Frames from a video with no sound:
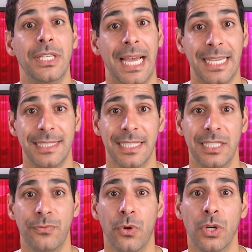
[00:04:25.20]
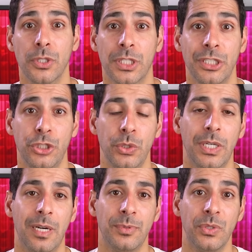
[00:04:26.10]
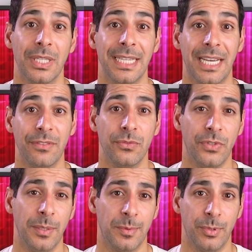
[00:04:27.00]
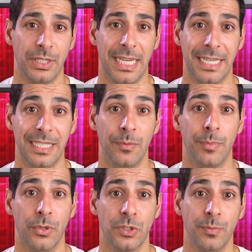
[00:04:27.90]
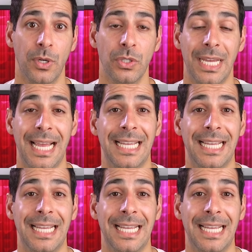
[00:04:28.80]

Now, the A6400 can shoot it up to 11 frames per second in burst mode,